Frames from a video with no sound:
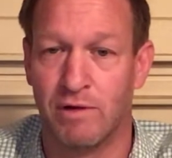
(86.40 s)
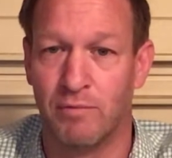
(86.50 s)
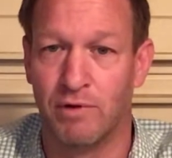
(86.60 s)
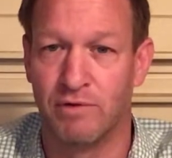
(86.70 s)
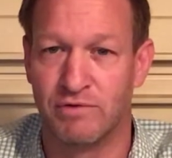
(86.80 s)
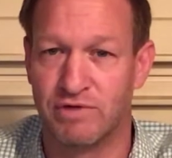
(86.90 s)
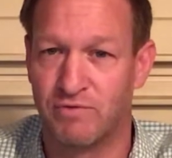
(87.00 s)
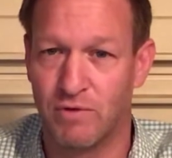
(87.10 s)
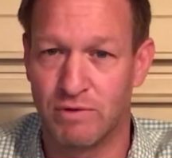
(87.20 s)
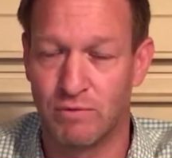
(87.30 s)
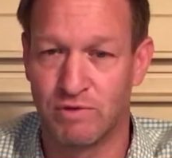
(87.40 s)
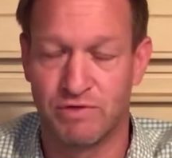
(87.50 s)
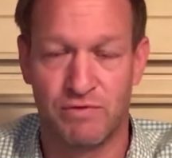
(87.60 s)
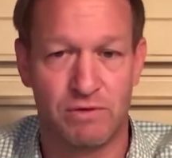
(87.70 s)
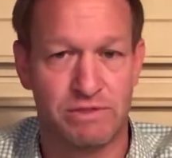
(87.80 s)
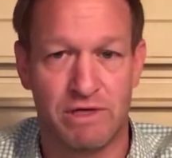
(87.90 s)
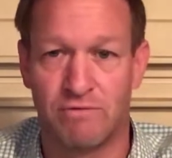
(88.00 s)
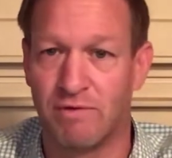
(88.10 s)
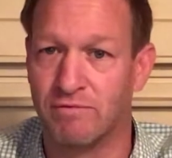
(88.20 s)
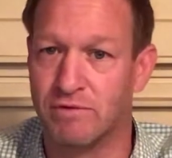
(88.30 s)
But we're just focusing on
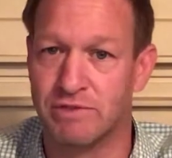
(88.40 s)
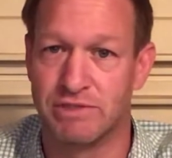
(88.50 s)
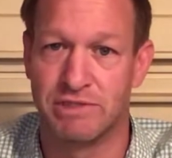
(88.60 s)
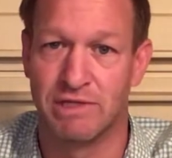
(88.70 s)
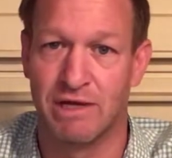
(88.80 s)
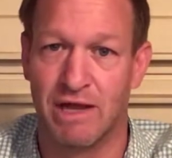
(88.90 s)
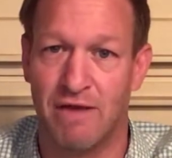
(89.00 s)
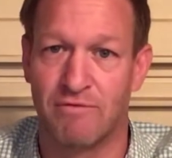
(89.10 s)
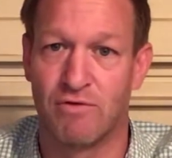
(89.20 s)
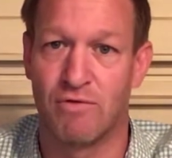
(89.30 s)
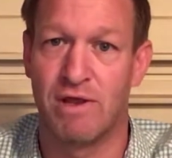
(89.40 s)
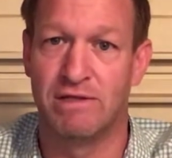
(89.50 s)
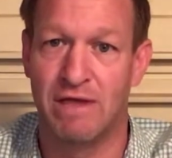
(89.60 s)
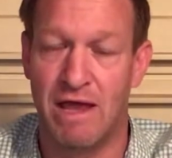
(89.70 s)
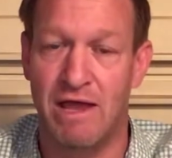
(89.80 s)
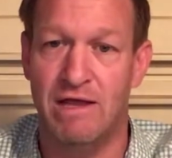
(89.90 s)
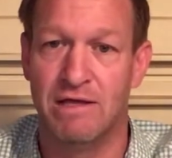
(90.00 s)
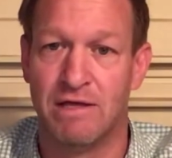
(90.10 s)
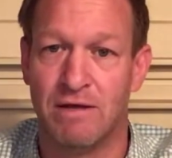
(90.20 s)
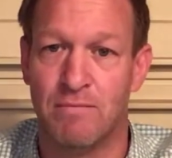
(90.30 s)
revolutions today. Have a great day.
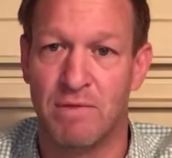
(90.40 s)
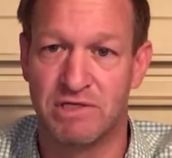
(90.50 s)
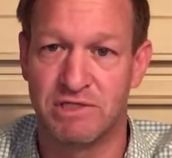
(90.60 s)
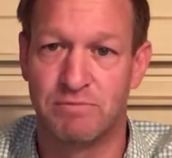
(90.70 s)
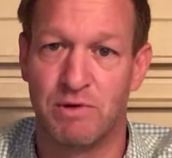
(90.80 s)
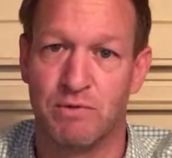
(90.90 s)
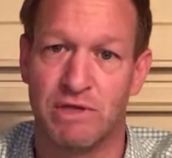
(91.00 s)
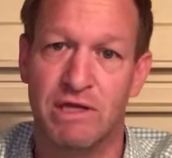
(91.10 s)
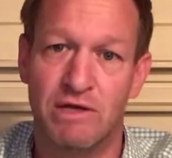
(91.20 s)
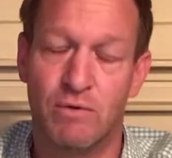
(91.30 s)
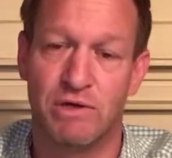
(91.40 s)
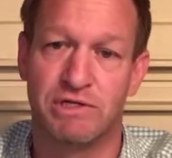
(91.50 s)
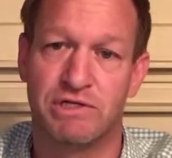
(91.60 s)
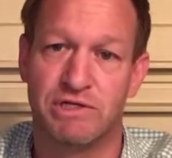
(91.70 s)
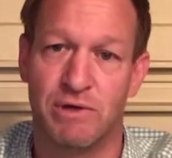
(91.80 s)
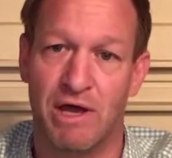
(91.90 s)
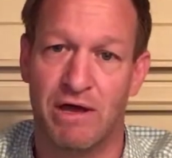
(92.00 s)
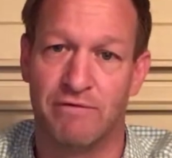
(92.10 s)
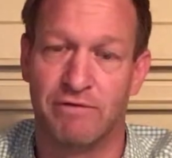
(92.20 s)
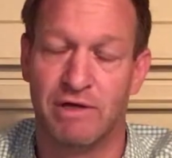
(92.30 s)
Message me with any questions you
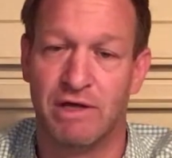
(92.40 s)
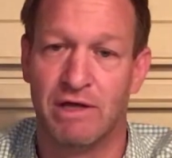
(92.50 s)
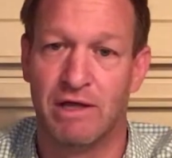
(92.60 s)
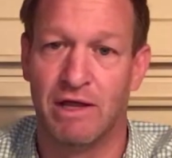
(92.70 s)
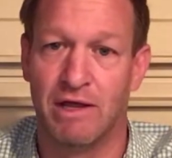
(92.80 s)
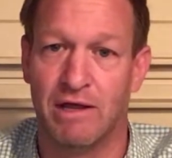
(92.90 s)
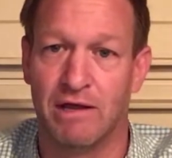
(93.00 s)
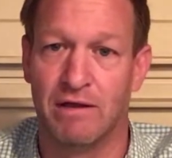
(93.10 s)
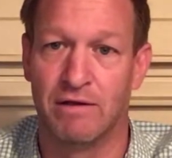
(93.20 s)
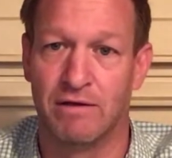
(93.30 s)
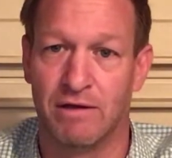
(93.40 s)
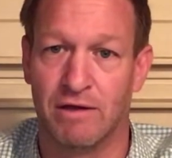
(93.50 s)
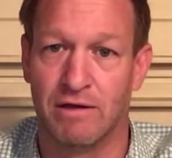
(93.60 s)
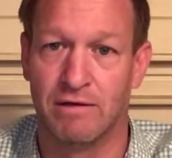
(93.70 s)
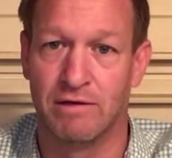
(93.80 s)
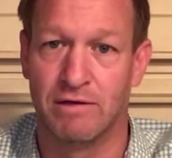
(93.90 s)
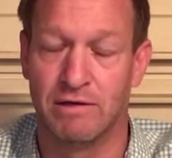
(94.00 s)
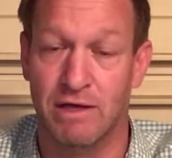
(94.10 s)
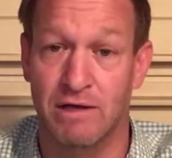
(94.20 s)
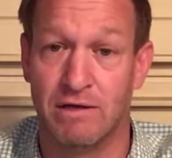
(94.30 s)
have. And
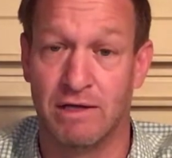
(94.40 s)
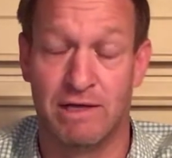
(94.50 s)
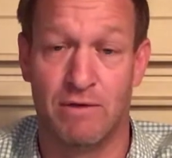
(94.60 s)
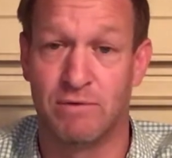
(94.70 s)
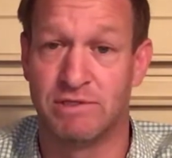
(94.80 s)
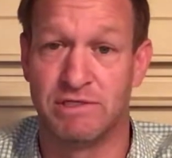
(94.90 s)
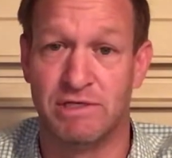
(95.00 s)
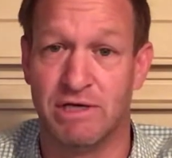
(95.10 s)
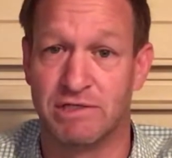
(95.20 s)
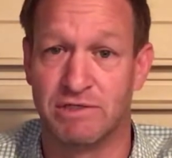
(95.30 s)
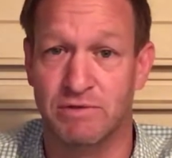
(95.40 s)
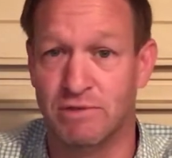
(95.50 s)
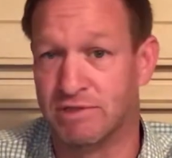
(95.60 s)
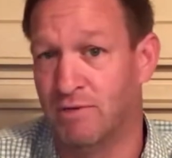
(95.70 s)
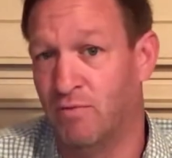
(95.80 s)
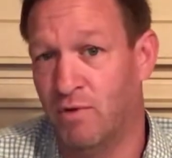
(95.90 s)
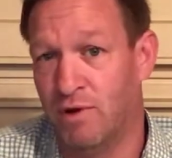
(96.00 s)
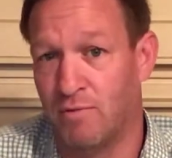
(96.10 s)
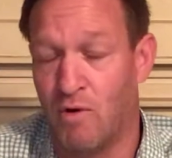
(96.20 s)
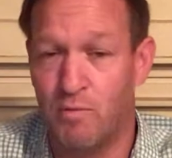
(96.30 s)
I can't wait to see you guys soon at some point.
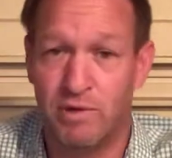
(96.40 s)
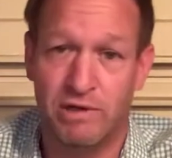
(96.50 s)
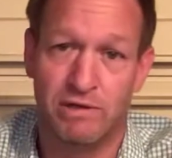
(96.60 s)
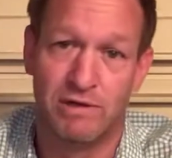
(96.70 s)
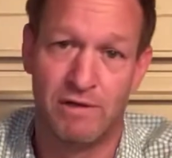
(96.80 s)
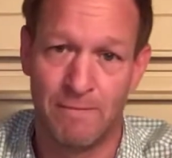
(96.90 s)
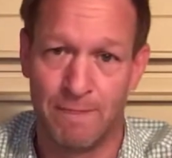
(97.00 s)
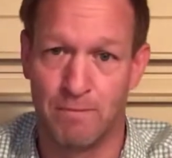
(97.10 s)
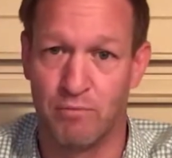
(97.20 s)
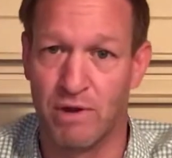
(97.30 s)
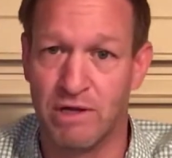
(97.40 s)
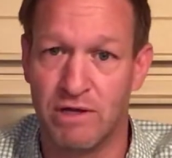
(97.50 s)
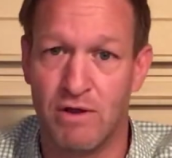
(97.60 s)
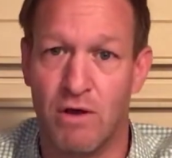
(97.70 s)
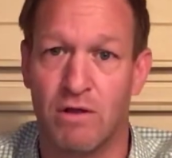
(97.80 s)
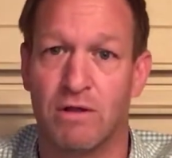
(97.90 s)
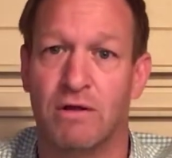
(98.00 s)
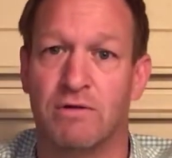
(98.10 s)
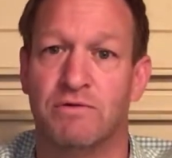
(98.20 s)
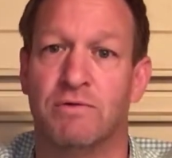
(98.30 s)
I'm hoping. I'm praying you all
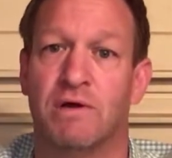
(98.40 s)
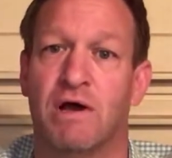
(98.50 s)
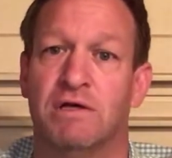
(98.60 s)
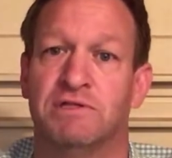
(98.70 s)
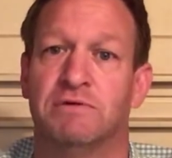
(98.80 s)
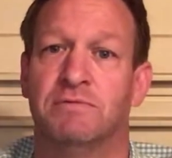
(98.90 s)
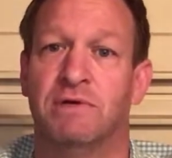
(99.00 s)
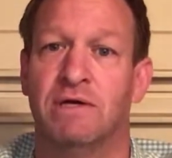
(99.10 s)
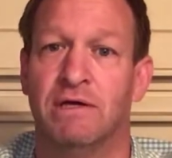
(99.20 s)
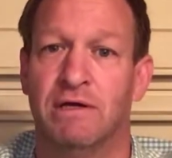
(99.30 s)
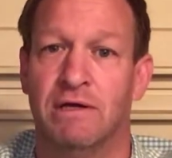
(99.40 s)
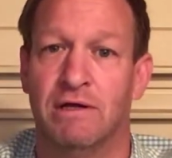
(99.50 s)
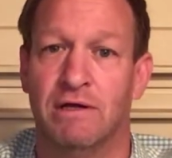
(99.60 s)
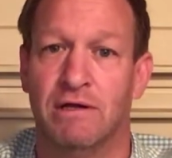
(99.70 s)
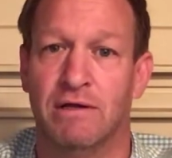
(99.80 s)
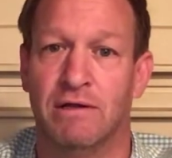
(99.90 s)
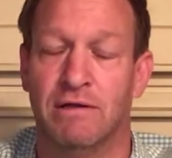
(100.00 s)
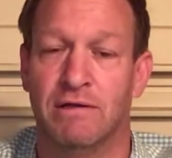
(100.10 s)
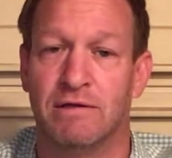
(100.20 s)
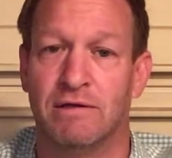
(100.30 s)
are doing awesome.
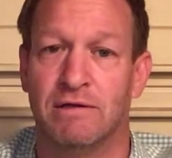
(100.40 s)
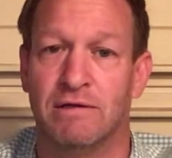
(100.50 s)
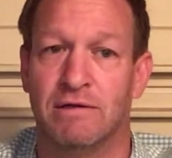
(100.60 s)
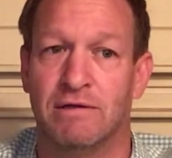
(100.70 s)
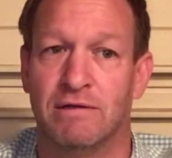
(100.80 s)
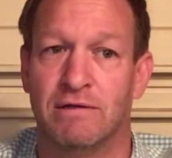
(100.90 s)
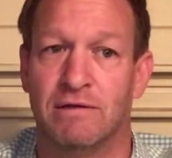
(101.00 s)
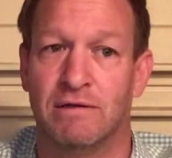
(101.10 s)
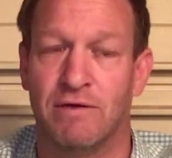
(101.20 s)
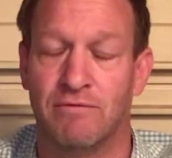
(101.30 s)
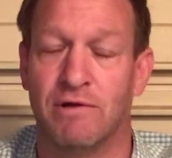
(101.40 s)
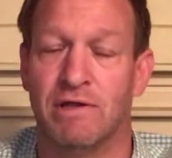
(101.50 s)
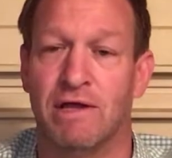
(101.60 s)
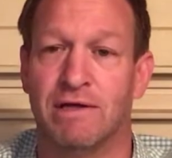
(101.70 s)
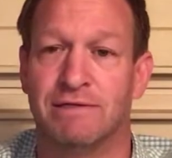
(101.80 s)
And have a great day.